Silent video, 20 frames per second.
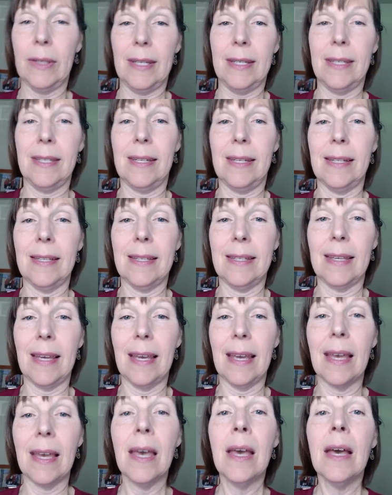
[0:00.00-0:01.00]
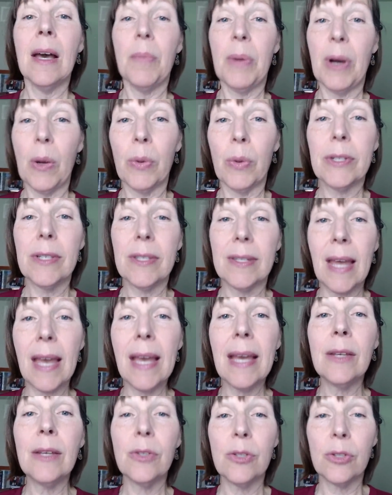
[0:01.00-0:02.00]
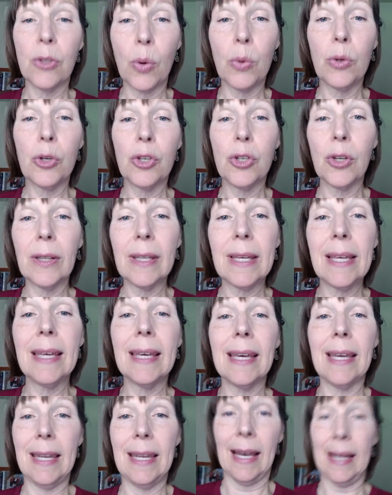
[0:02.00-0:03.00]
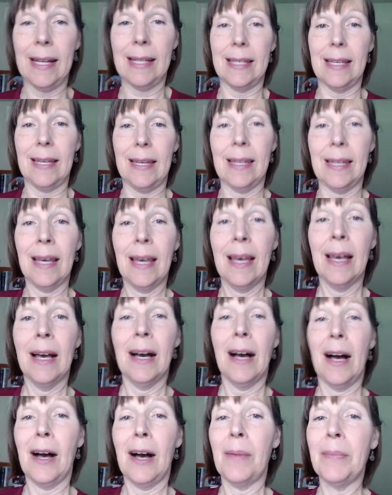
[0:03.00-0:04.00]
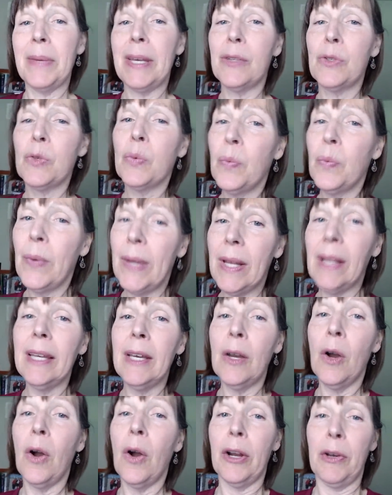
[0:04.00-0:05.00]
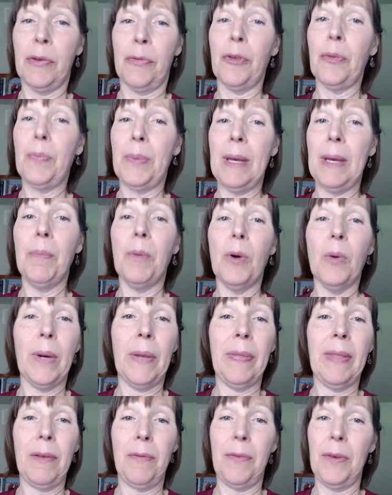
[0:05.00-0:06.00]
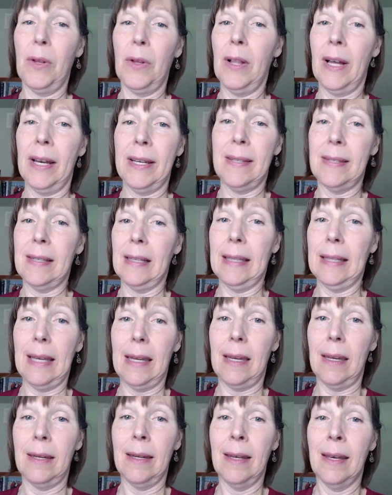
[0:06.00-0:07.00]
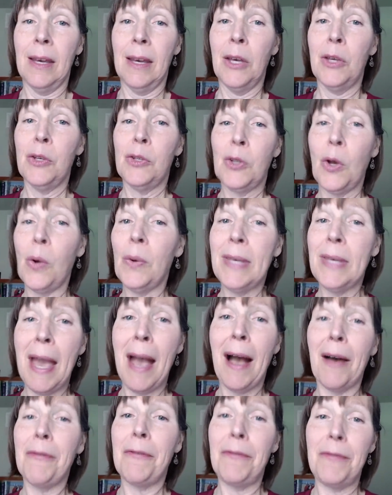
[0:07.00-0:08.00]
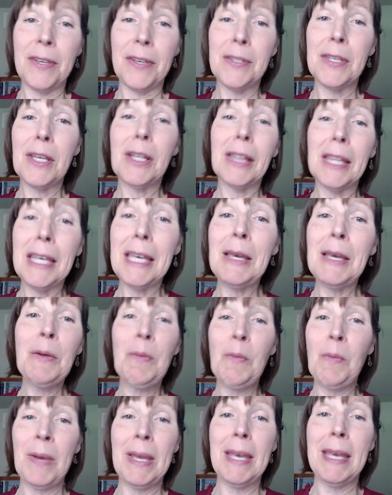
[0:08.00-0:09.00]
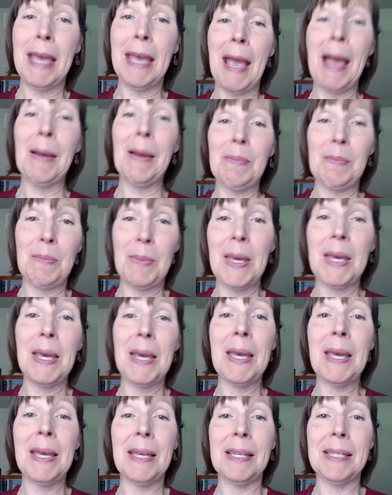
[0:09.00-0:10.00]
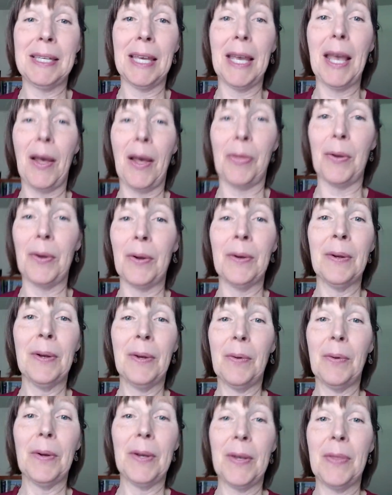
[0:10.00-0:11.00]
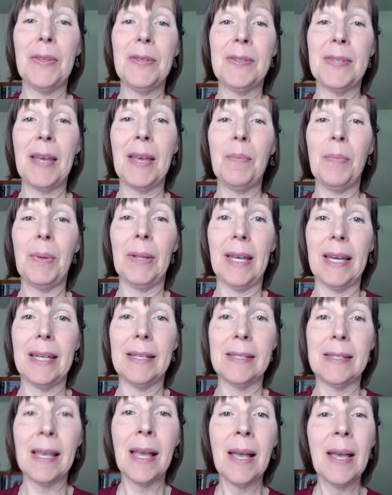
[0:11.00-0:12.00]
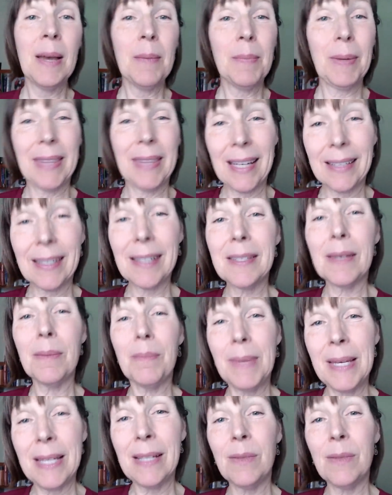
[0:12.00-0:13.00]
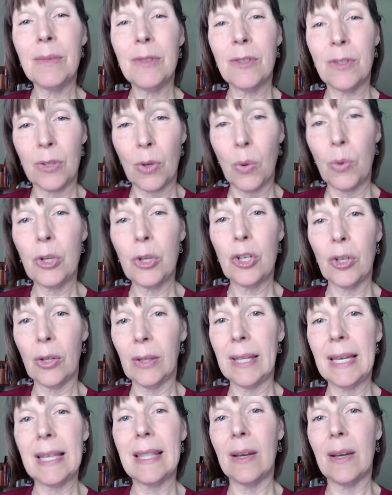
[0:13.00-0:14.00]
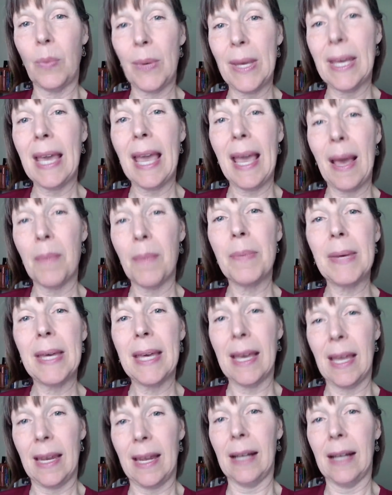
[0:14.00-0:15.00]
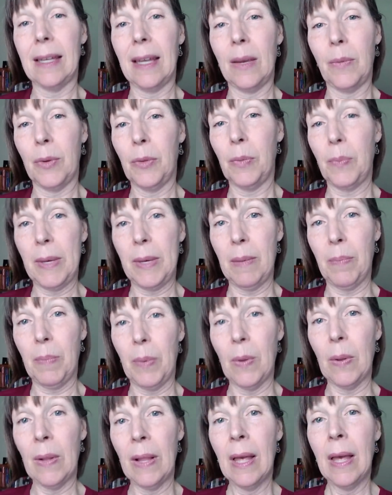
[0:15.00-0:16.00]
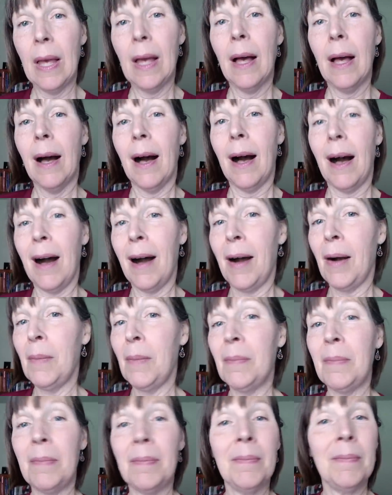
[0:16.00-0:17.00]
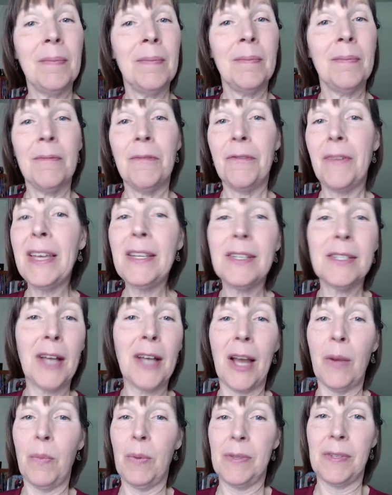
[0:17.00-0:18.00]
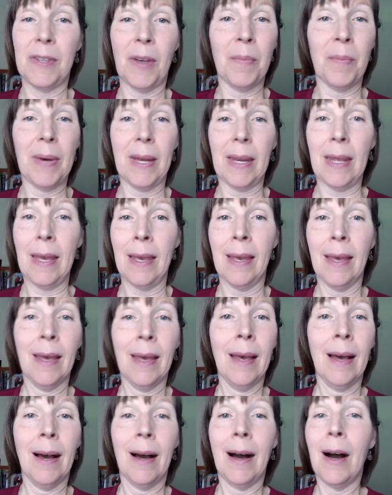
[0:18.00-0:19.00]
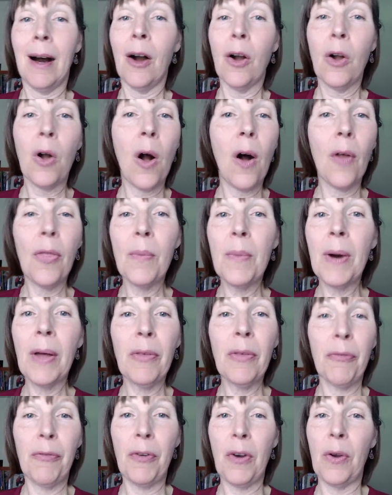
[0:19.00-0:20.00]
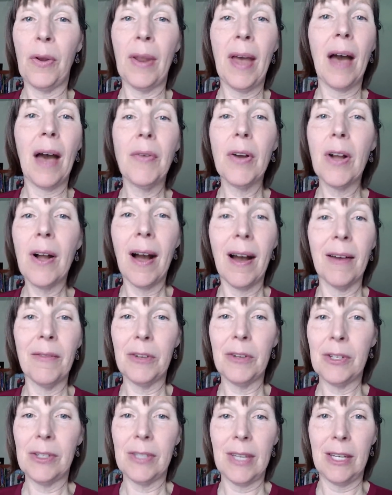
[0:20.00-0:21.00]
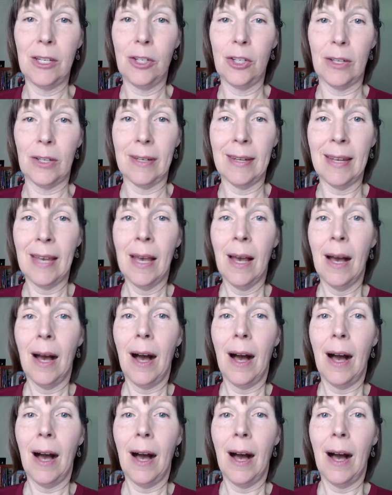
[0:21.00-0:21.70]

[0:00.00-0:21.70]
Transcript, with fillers: distancing, but we're staying socially connected. It's really hard for people when they feel isolated. So yeah, physically, we can't be together or in the same place, but that doesn't mean socially that we can't be connecting with people. FaceTime with somebody, call them on the phone, have a conversation.